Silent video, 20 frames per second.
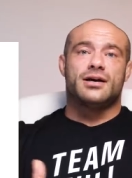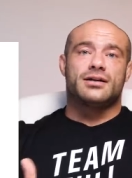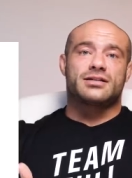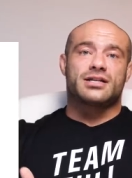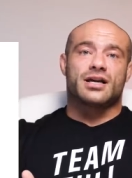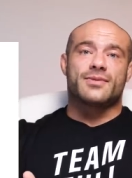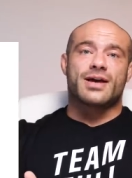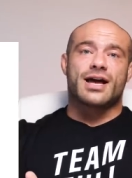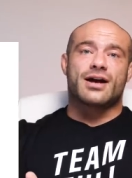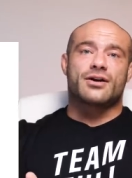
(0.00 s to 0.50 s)

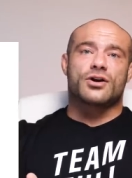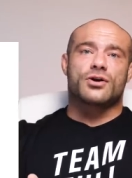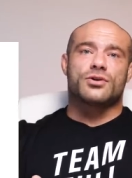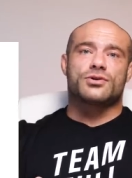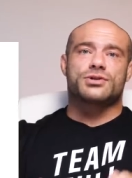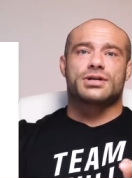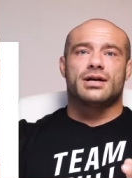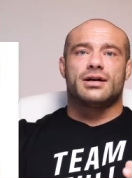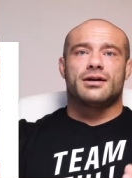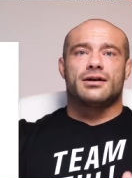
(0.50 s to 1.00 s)
Tell me how it
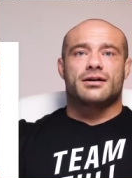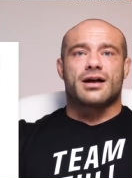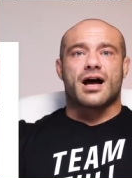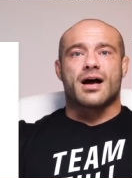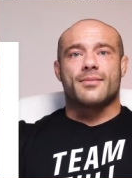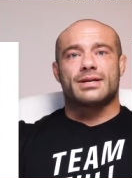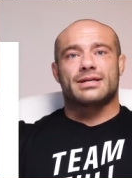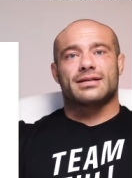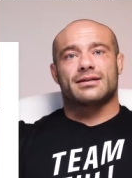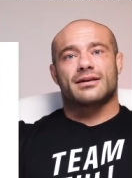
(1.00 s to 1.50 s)
goes.
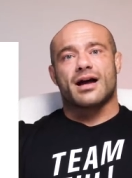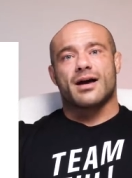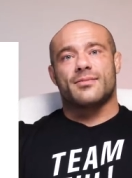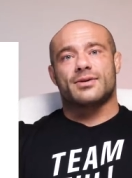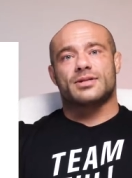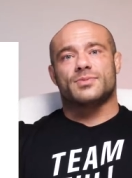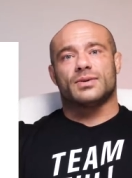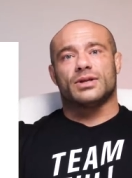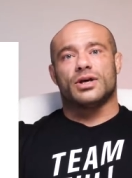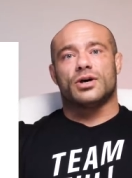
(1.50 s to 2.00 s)
Comment in the
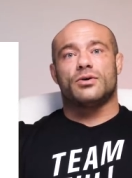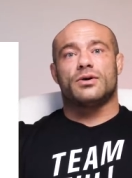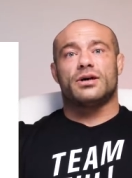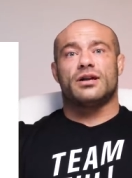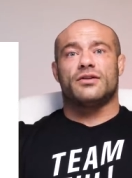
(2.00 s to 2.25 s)
comments below.